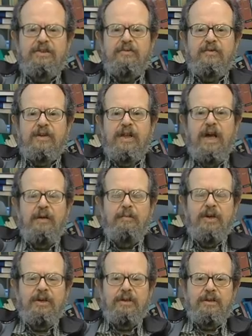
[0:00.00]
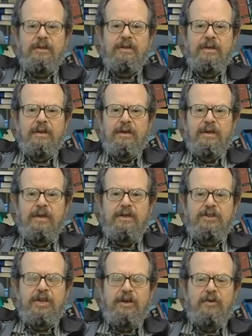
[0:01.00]
of climate,
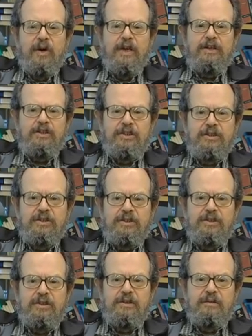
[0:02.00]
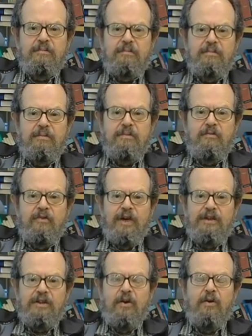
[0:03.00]
generations. In
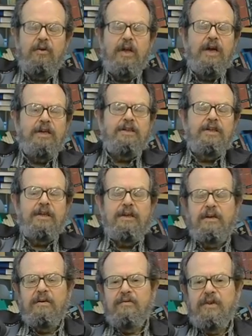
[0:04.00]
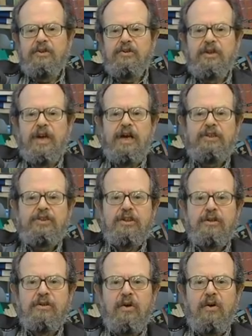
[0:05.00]
fact, the whole idea of
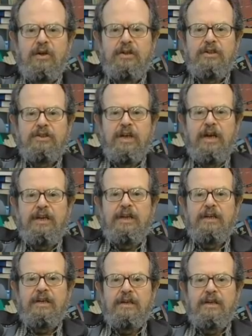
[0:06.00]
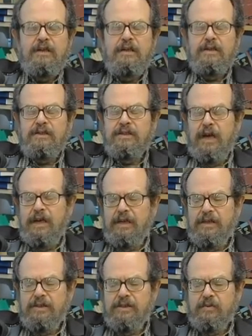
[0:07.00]
international law deciding
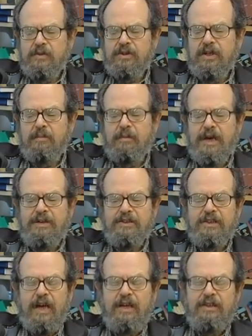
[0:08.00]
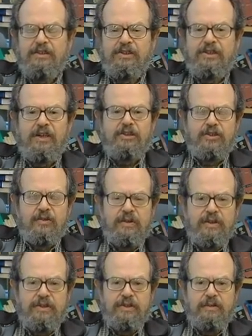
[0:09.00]
science would set back science
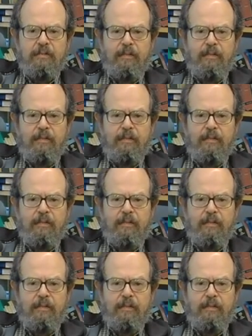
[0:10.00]
centuries.